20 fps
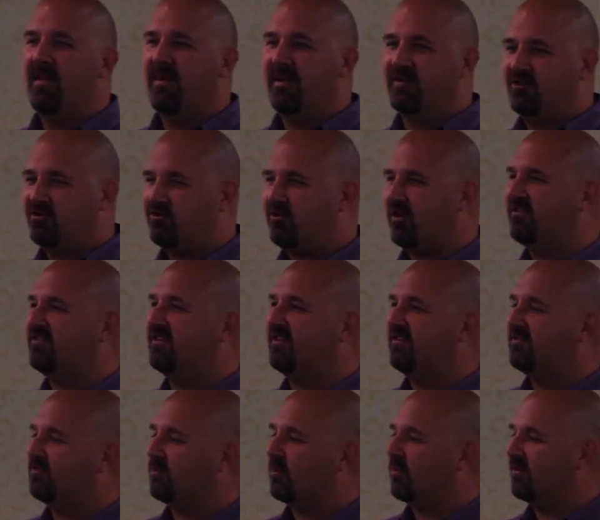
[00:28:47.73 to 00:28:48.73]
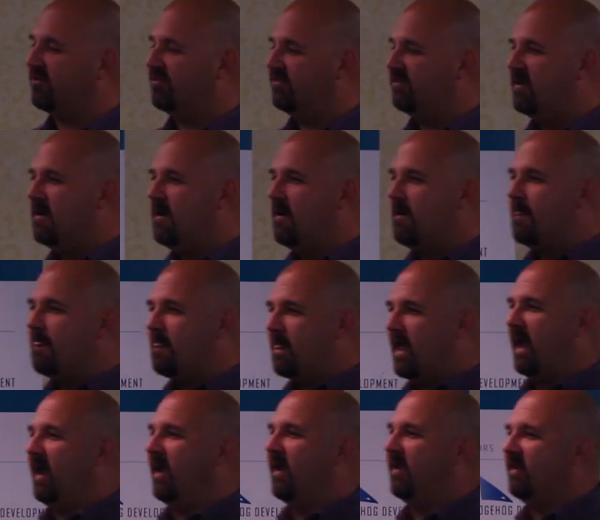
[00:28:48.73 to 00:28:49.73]
this trusted source,
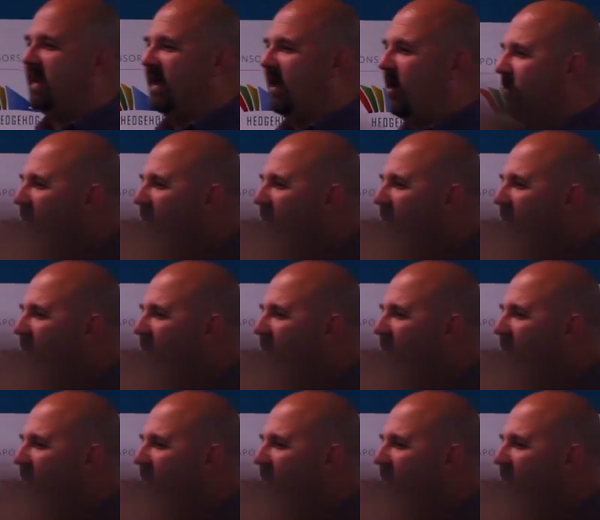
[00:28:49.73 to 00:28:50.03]
and